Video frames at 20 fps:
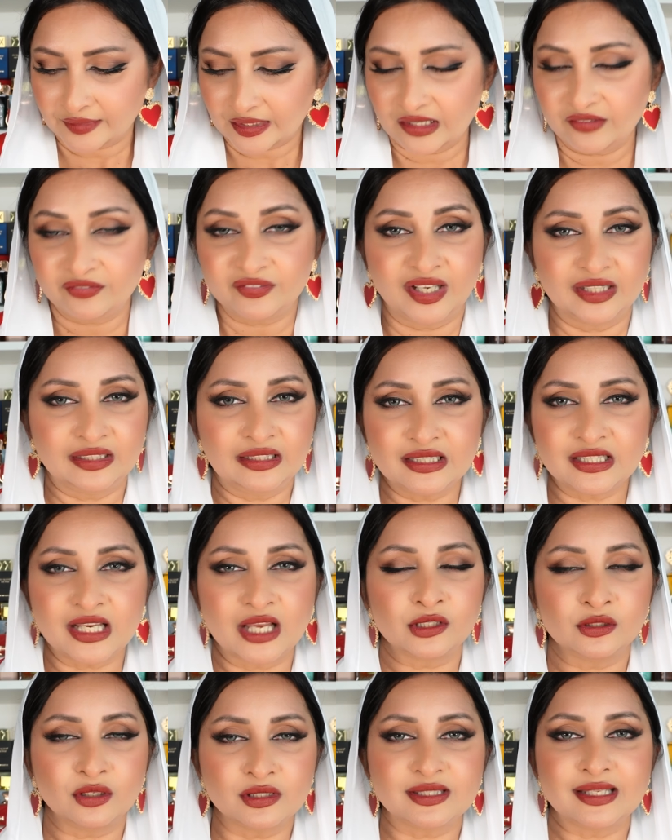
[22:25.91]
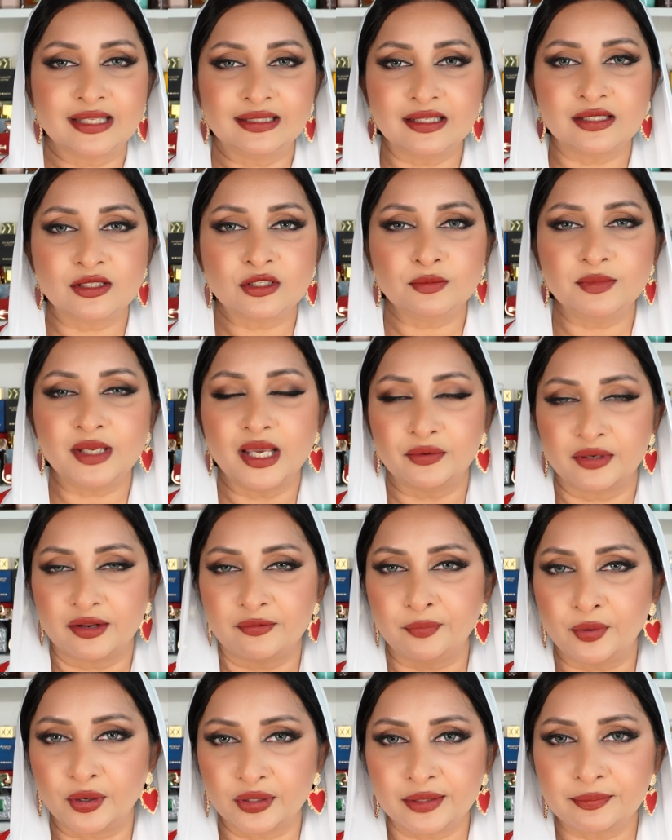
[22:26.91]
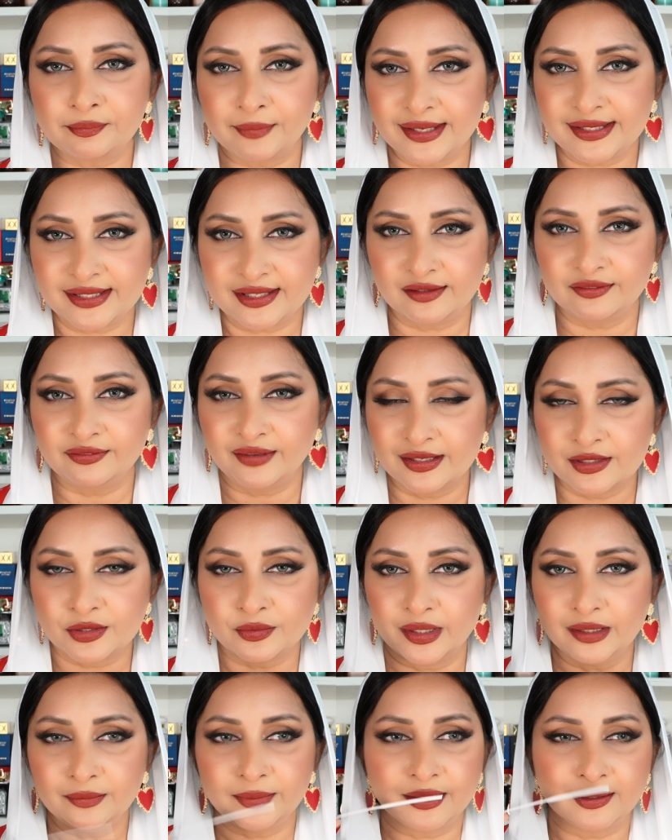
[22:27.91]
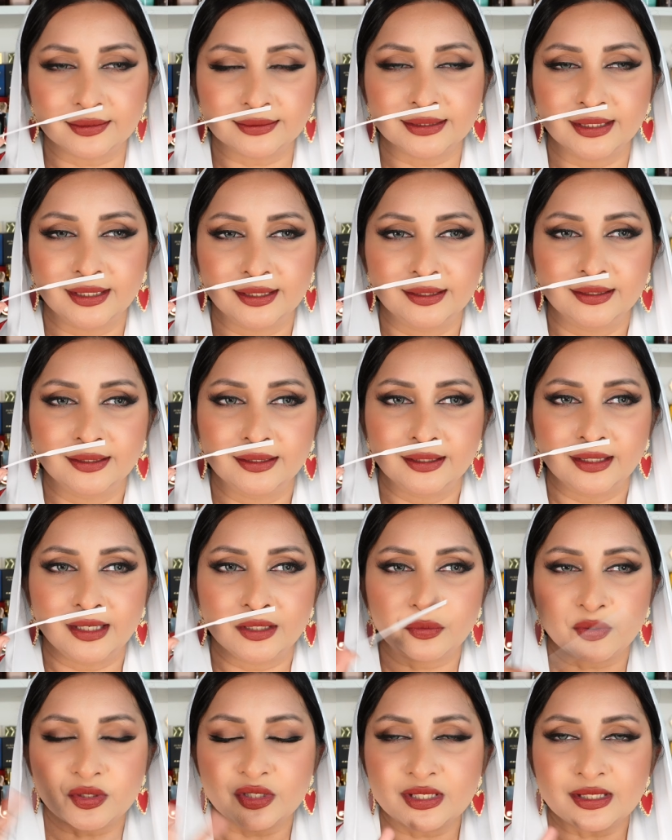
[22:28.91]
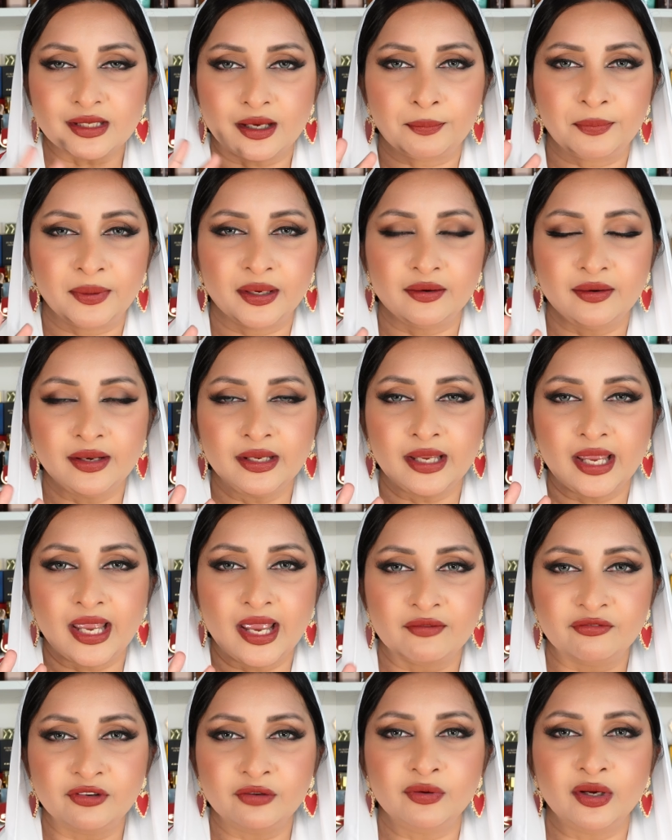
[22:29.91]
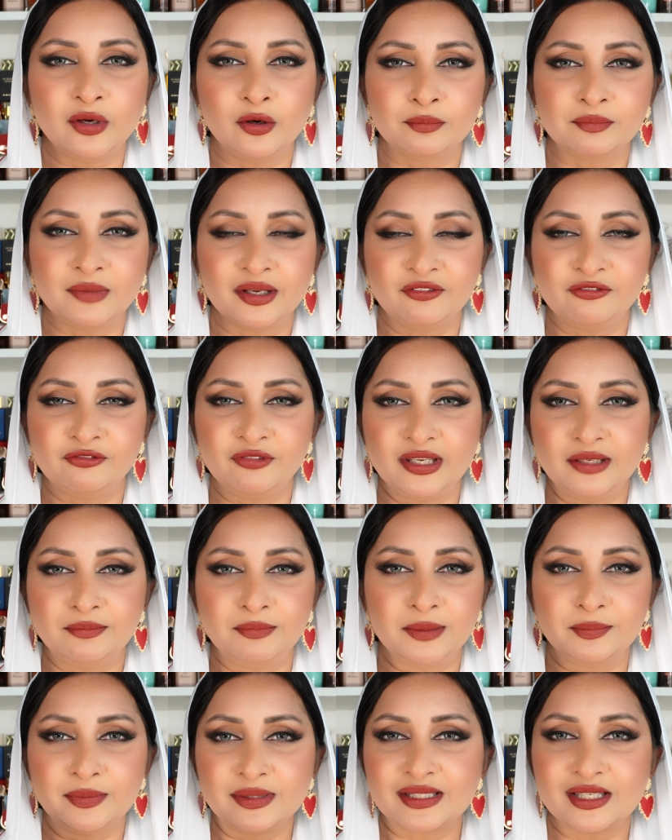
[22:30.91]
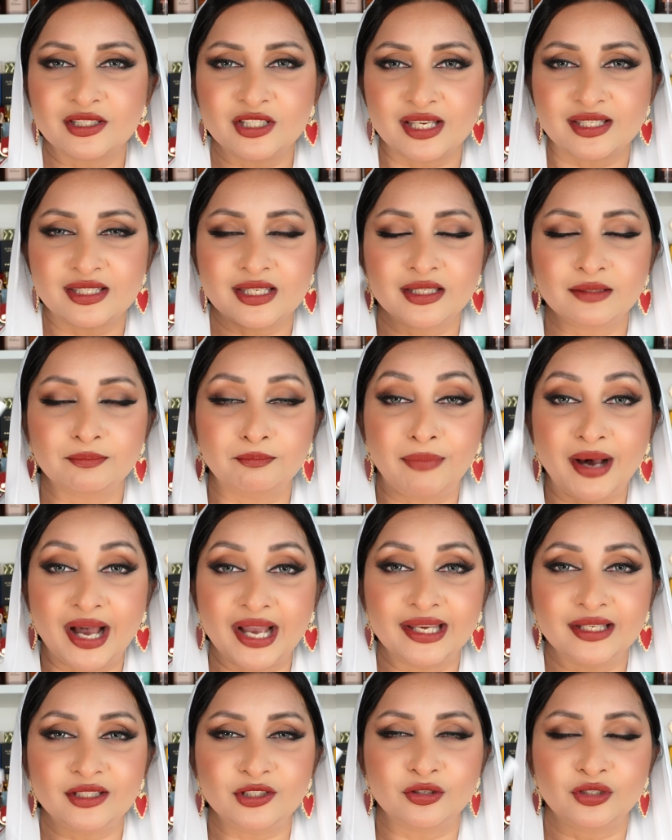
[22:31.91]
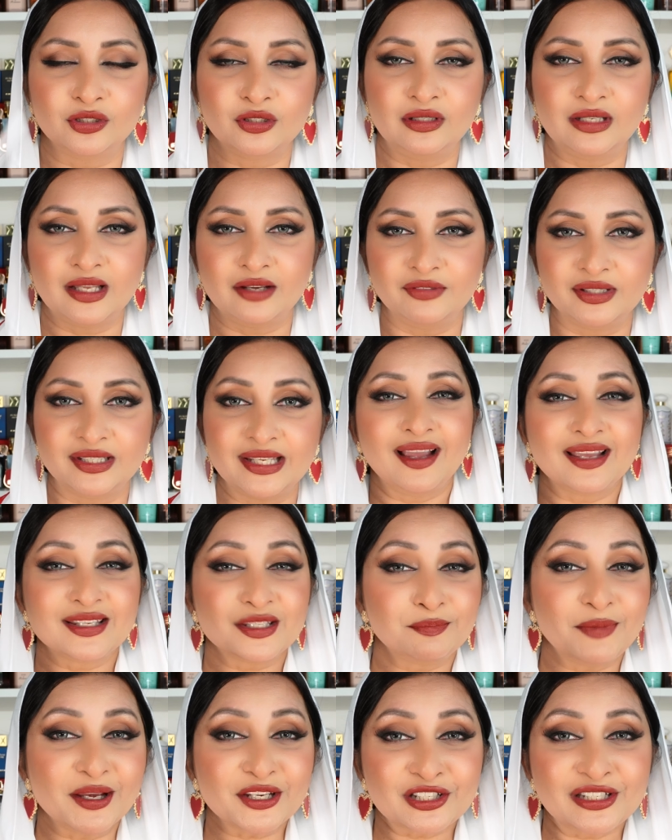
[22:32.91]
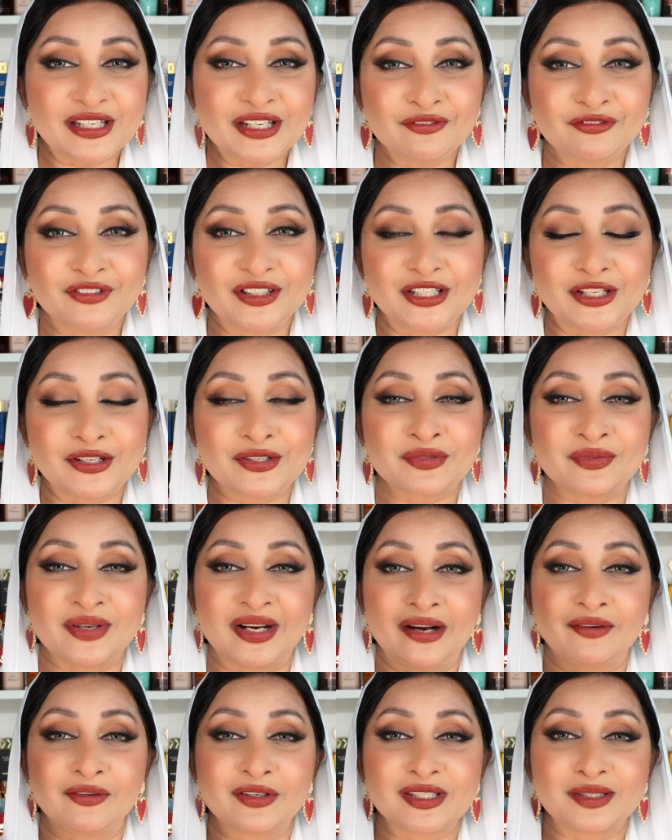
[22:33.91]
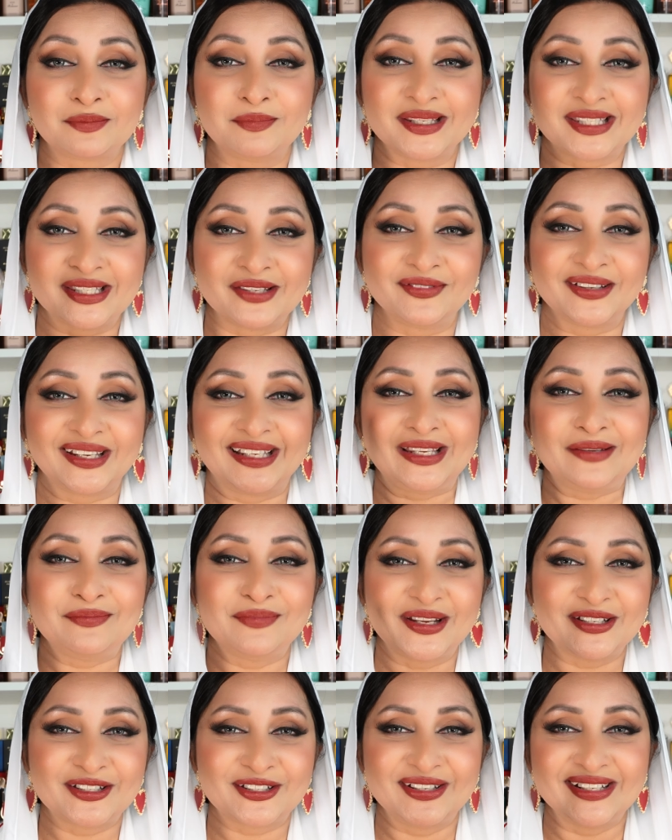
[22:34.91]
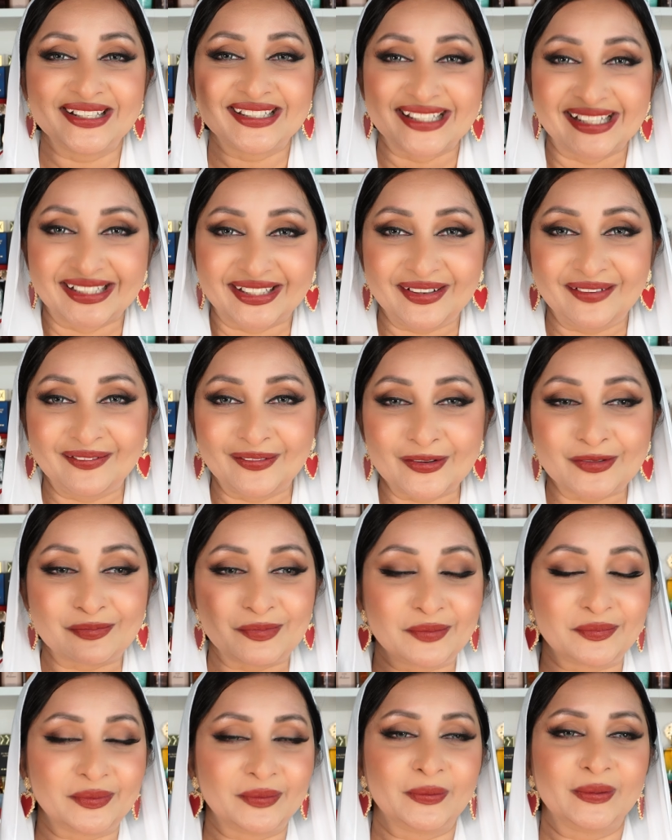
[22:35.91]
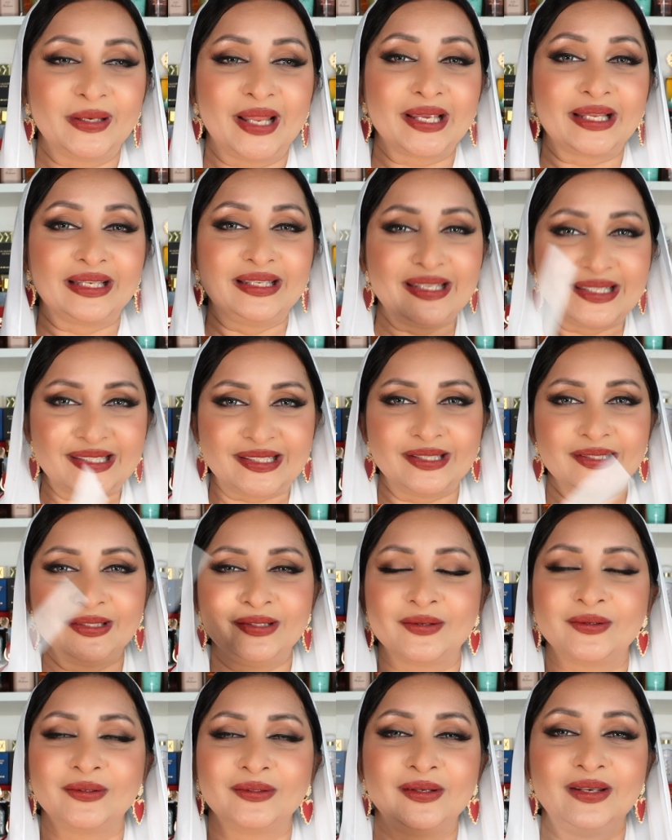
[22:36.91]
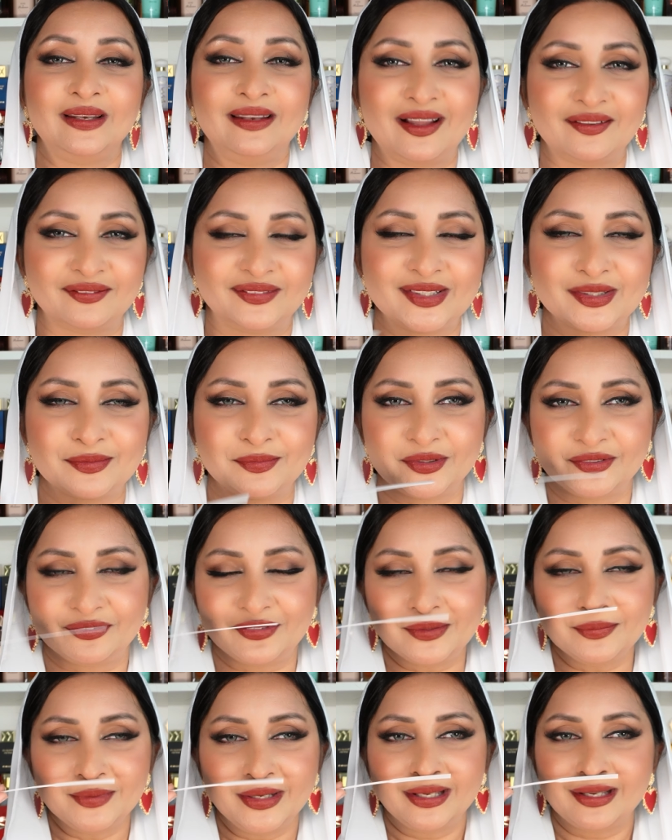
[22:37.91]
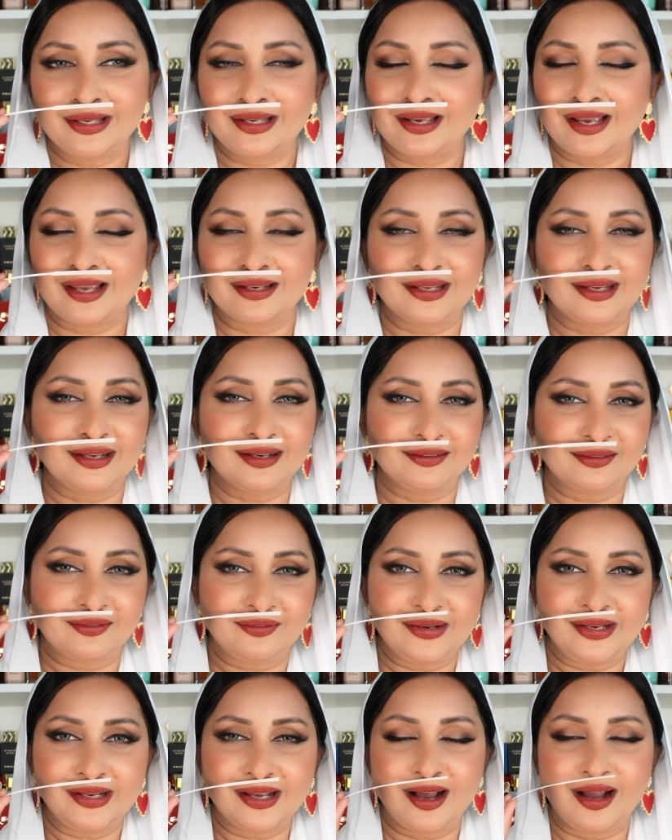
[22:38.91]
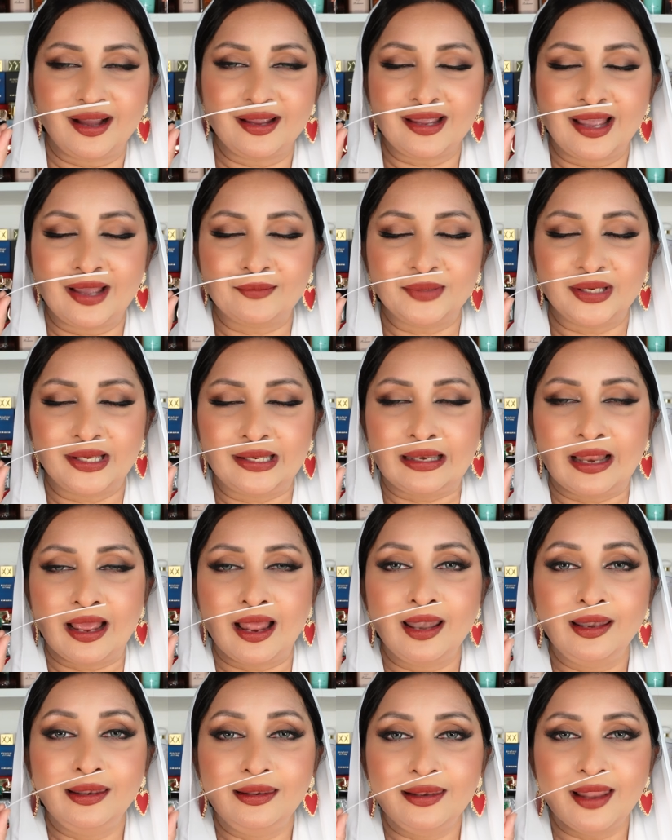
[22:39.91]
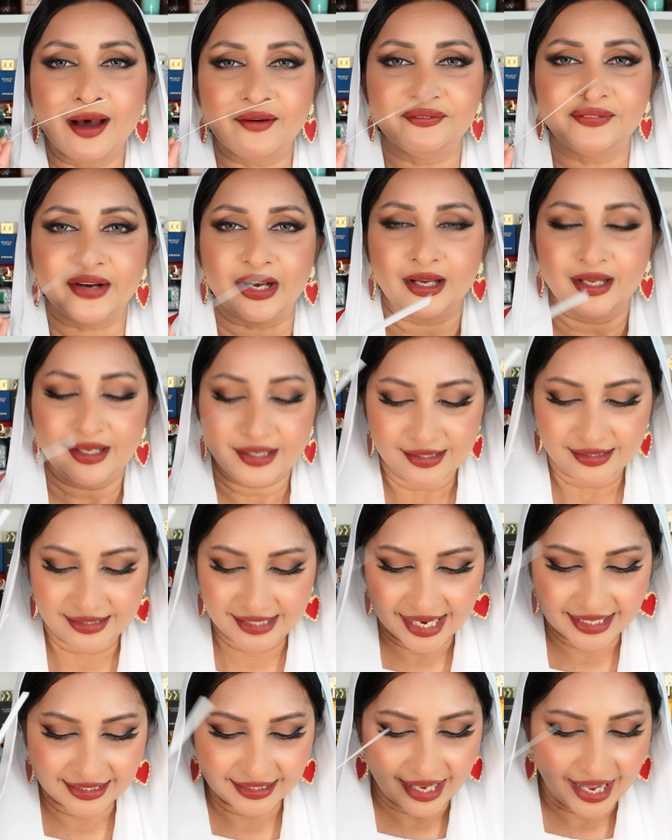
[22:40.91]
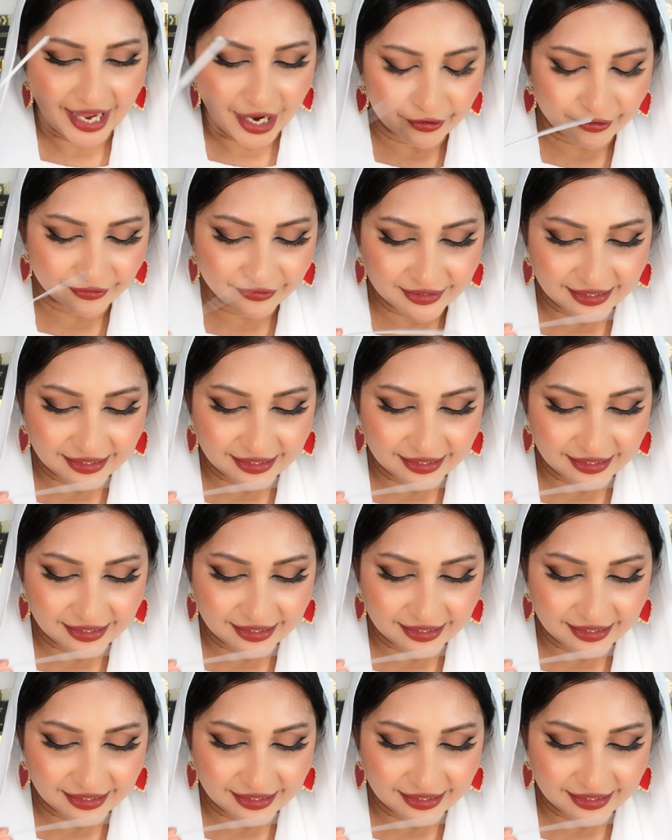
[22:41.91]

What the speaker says: If Khadlaj had not sent this to me, I would have bought it myself as well because it was just appearing everywhere on my feed, people suggesting, buy it, you're going to love it. Especially in videos where I was specifically mentioning Silky Rose, people were like, listen, you're going to love this perfume. And I agree, I am in love. 10 out of